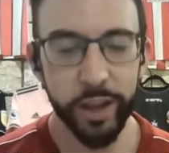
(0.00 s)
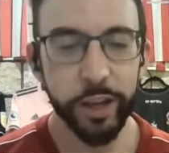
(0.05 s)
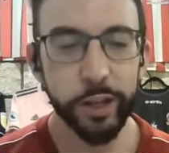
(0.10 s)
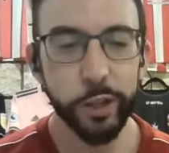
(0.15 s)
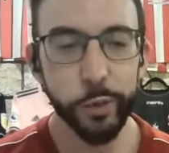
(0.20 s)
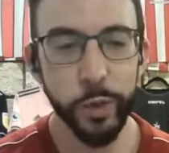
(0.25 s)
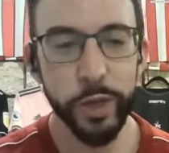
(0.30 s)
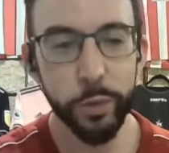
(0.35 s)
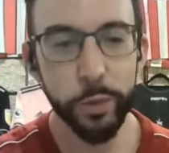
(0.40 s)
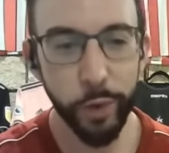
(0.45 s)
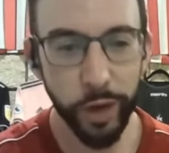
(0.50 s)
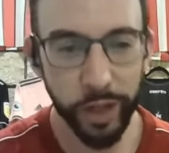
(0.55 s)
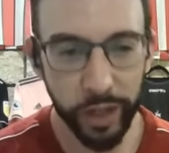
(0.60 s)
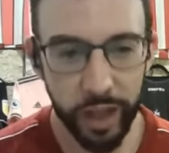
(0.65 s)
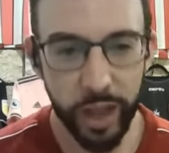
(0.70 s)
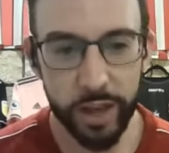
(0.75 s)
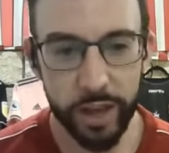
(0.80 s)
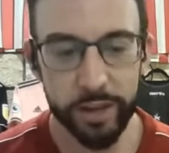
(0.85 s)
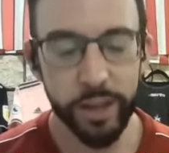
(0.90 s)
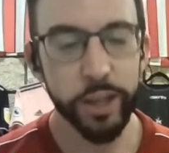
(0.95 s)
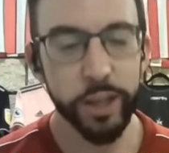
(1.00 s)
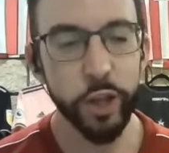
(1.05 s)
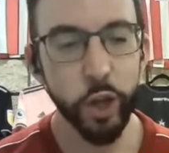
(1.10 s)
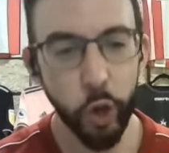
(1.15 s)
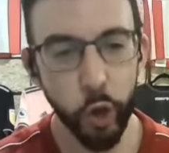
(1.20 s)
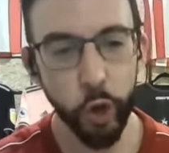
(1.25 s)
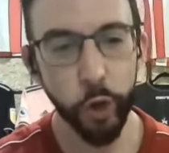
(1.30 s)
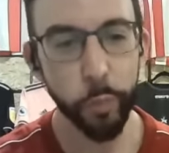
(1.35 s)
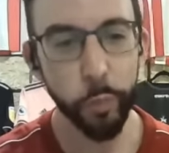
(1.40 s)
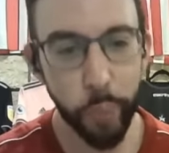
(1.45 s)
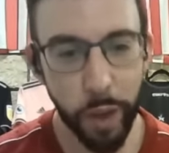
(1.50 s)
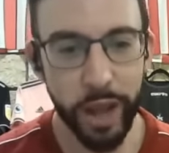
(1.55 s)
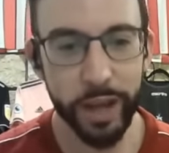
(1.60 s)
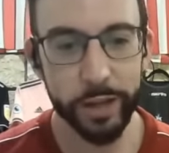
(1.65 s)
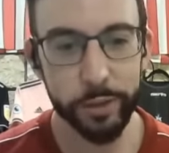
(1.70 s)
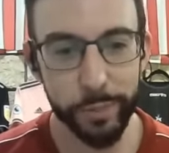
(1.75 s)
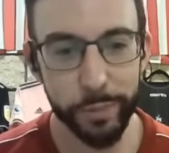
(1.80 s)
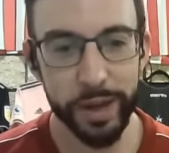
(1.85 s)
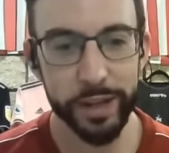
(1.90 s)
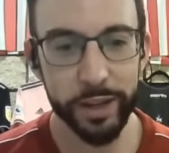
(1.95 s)
Because when you were a kid, you could have
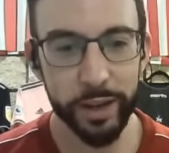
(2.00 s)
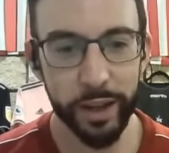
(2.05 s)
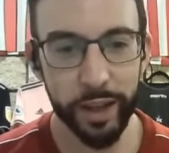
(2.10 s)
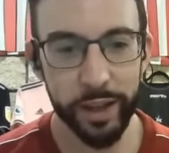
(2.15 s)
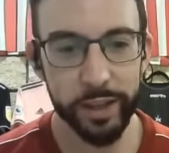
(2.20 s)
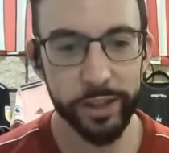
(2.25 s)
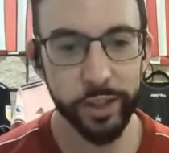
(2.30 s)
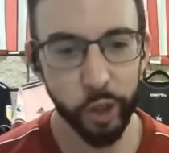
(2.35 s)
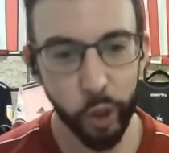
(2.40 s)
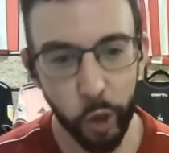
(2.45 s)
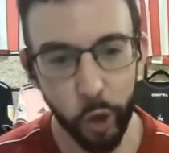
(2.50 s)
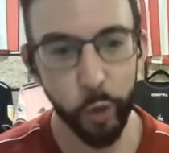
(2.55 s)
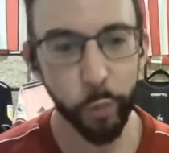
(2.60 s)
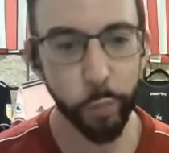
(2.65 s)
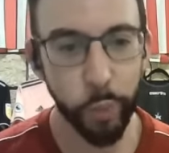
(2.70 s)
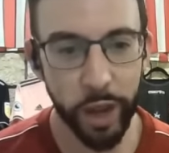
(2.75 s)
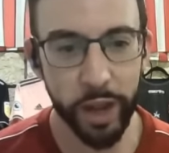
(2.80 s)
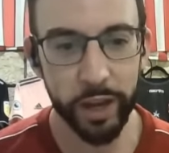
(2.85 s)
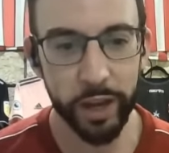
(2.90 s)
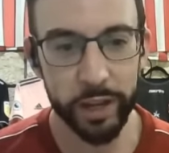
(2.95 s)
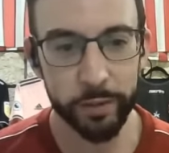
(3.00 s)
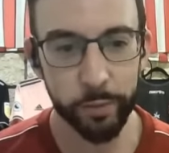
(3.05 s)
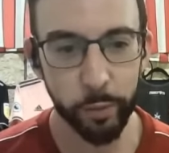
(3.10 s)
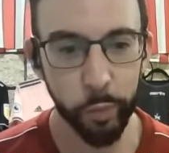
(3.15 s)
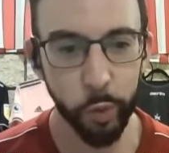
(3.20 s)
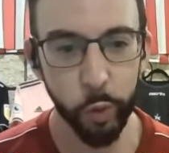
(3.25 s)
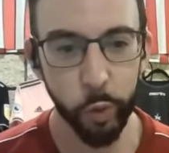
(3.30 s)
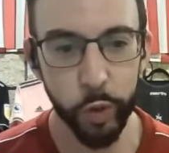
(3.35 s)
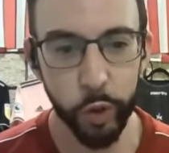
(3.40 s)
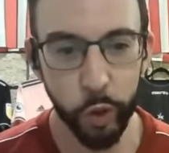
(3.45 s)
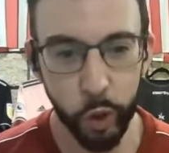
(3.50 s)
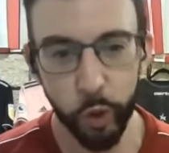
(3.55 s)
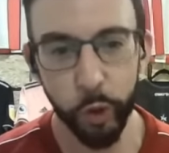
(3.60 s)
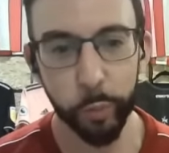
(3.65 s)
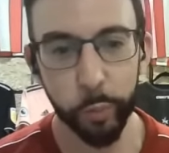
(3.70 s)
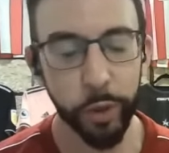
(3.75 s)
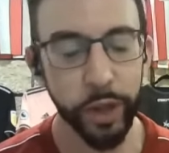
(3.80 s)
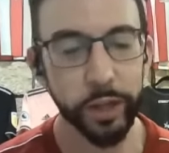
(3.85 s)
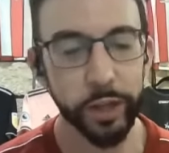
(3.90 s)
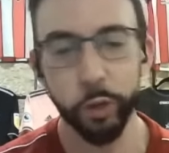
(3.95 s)
picked Man United, you could have picked Liverpool, you could
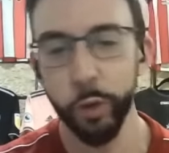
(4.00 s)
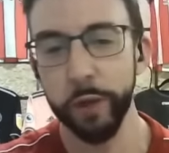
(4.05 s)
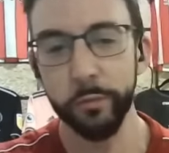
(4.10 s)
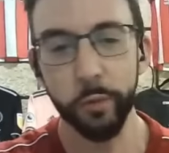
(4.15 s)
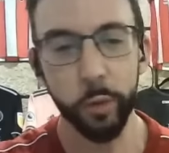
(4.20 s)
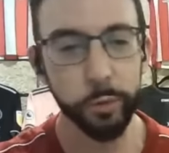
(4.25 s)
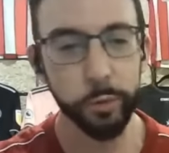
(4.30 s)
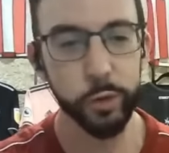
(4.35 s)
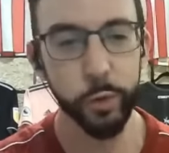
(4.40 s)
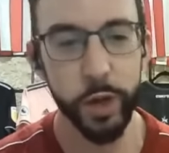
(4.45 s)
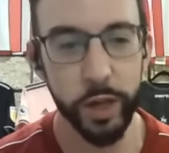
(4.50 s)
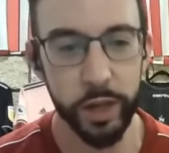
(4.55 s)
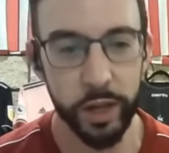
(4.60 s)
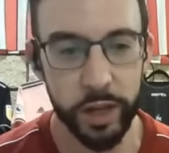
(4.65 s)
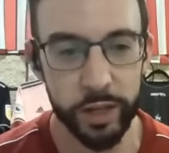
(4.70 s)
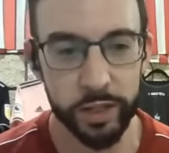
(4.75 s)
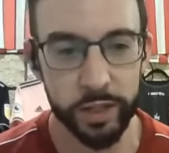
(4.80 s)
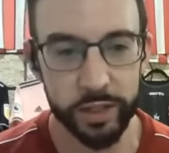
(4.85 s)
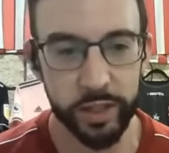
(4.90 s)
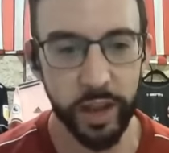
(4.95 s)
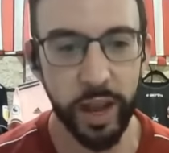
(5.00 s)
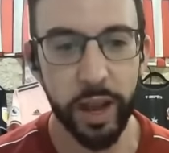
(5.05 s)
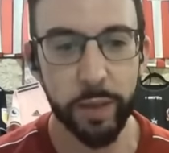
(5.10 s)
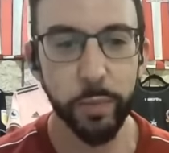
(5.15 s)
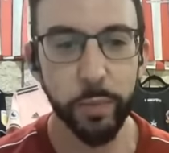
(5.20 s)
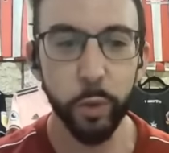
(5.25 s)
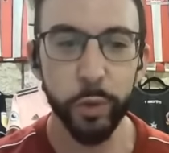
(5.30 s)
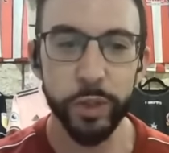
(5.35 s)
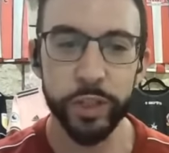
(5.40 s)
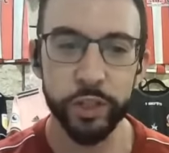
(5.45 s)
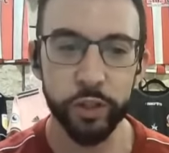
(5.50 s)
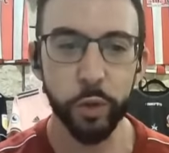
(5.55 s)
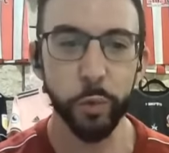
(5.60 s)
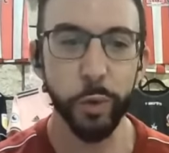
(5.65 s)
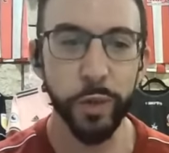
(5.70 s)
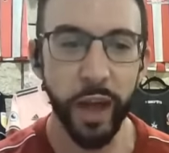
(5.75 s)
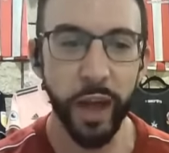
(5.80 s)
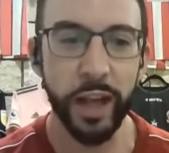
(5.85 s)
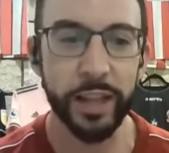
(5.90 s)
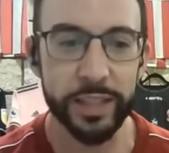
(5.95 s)
have picked whoever was winning it at the time, but we stuck
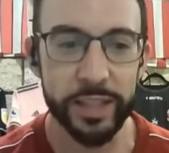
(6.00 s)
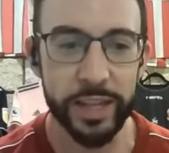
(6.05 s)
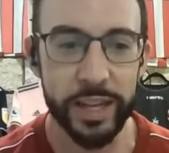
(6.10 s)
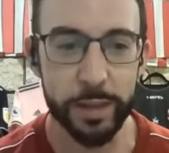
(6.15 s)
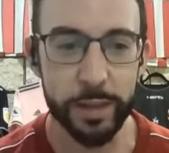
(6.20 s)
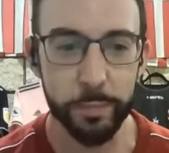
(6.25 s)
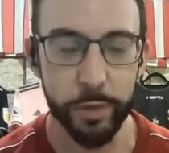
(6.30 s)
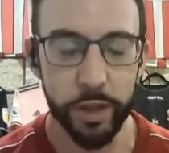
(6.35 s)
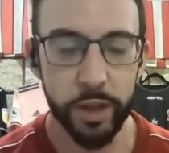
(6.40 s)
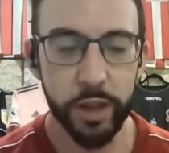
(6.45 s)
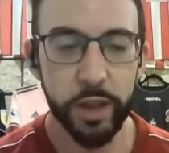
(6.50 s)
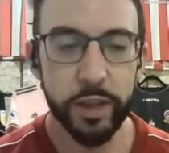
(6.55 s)
with our team.